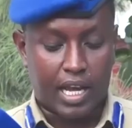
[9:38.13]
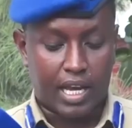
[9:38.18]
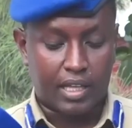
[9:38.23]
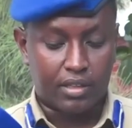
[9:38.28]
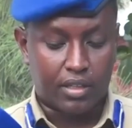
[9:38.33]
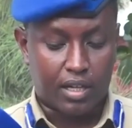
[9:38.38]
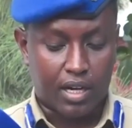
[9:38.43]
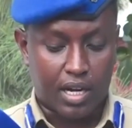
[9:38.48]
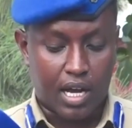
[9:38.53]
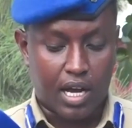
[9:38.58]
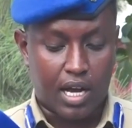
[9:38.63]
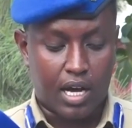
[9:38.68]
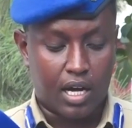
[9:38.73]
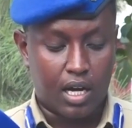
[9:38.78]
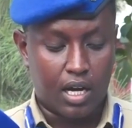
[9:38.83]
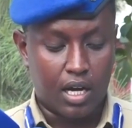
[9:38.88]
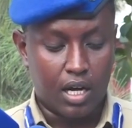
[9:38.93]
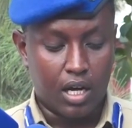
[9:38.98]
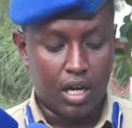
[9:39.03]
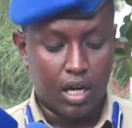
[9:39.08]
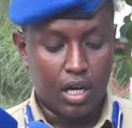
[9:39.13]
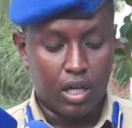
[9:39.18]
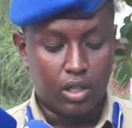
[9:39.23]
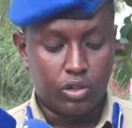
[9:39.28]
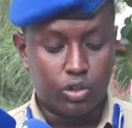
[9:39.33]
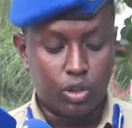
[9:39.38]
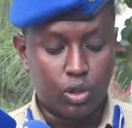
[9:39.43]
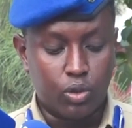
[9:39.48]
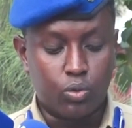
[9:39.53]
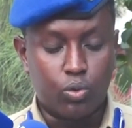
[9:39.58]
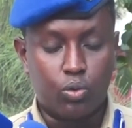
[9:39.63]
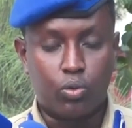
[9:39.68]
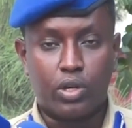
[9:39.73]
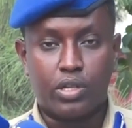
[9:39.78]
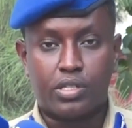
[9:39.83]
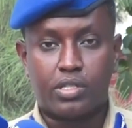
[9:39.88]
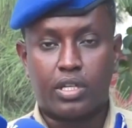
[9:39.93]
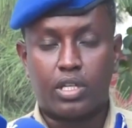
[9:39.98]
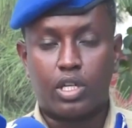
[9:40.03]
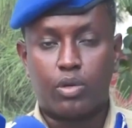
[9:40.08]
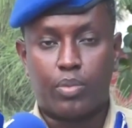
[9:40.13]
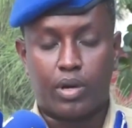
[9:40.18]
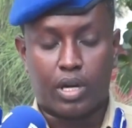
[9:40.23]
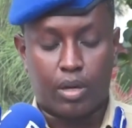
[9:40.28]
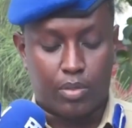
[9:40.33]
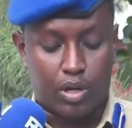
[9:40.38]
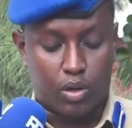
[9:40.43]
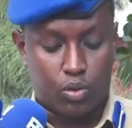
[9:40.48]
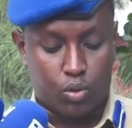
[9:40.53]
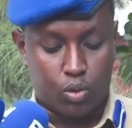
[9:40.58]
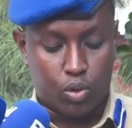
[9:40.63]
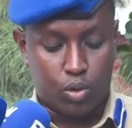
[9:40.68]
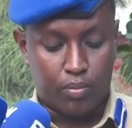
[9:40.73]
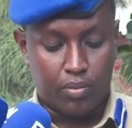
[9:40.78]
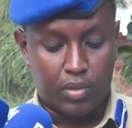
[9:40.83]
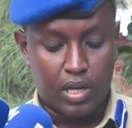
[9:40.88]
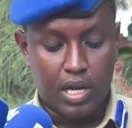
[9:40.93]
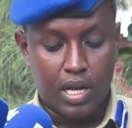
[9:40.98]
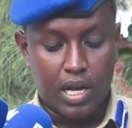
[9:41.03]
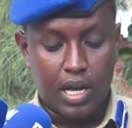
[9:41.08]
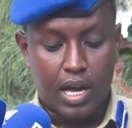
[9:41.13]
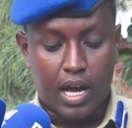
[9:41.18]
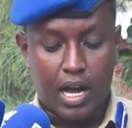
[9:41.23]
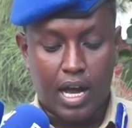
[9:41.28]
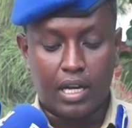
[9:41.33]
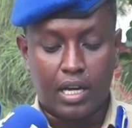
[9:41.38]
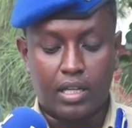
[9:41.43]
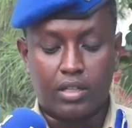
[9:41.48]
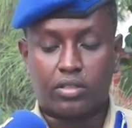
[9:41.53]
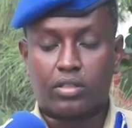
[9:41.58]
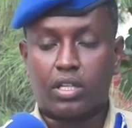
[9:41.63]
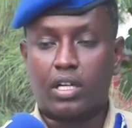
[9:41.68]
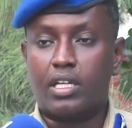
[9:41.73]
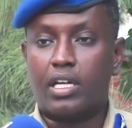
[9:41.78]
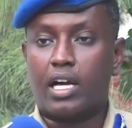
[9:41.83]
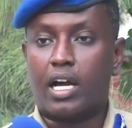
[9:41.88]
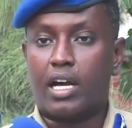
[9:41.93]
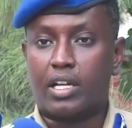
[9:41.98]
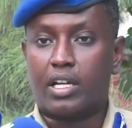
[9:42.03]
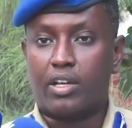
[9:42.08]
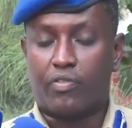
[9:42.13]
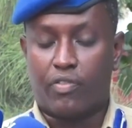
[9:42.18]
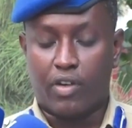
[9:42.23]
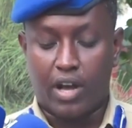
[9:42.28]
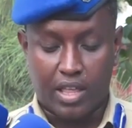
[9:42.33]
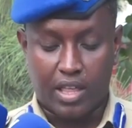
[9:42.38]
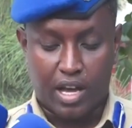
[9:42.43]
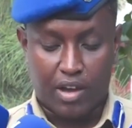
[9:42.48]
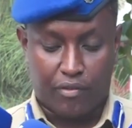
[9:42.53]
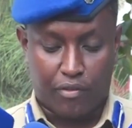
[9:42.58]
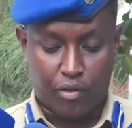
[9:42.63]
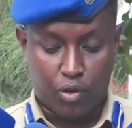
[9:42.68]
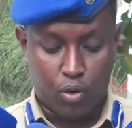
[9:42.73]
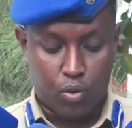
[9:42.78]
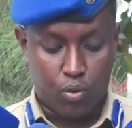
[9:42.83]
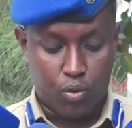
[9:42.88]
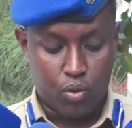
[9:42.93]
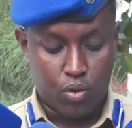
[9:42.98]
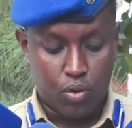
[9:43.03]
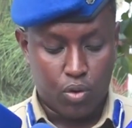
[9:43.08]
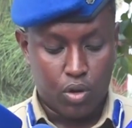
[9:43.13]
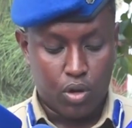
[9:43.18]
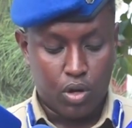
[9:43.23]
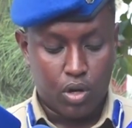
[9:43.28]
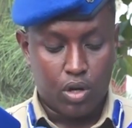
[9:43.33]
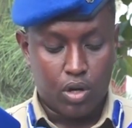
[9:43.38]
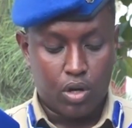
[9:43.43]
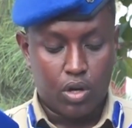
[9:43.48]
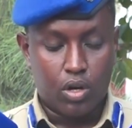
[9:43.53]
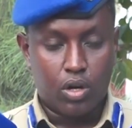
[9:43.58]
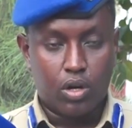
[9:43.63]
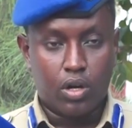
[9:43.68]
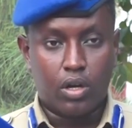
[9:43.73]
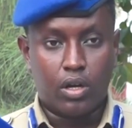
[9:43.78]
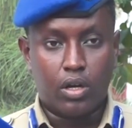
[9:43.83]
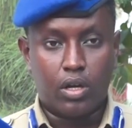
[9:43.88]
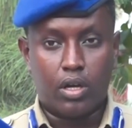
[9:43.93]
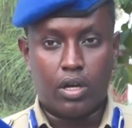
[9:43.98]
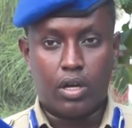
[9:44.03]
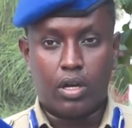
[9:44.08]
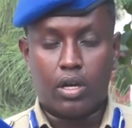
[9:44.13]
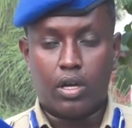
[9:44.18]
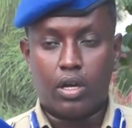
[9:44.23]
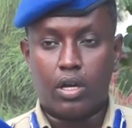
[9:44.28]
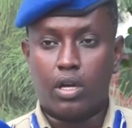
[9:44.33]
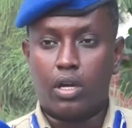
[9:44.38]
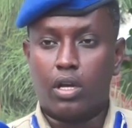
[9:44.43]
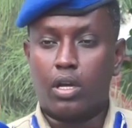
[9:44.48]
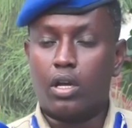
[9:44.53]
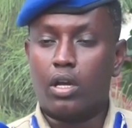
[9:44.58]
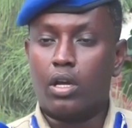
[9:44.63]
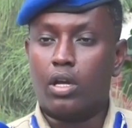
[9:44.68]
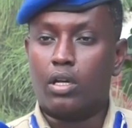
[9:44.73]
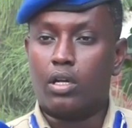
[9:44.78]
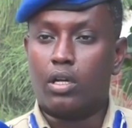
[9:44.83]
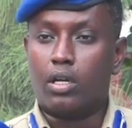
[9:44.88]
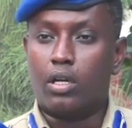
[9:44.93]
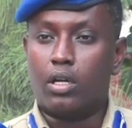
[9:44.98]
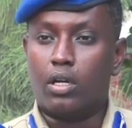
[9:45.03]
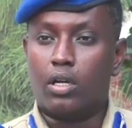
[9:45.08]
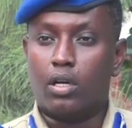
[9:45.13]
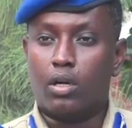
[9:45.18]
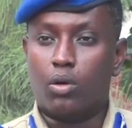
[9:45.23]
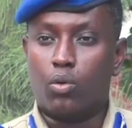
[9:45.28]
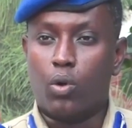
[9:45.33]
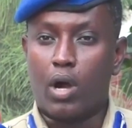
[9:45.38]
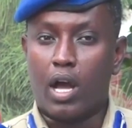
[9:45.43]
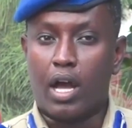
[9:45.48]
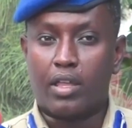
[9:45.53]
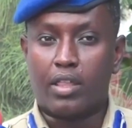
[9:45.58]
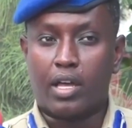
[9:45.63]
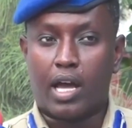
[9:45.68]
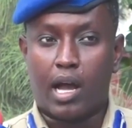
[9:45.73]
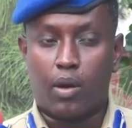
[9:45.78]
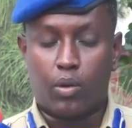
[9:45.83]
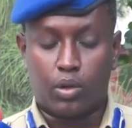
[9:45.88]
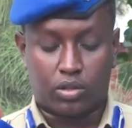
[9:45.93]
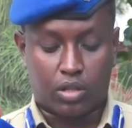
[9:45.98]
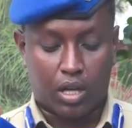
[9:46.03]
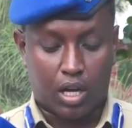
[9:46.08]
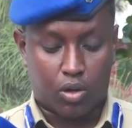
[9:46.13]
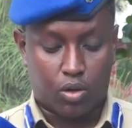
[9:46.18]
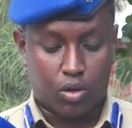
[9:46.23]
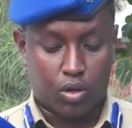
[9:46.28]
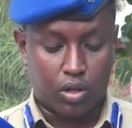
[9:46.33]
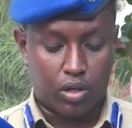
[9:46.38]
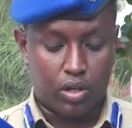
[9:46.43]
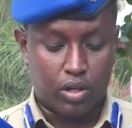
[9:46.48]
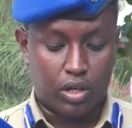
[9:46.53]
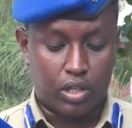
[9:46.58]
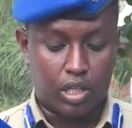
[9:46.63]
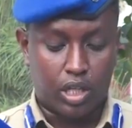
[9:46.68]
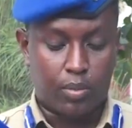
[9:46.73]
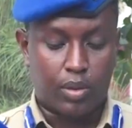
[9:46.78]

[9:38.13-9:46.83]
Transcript: Ali Tahlil was killed by a government soldier at the Garasdele checkpoint. Authorities also arrested the rogue soldier in that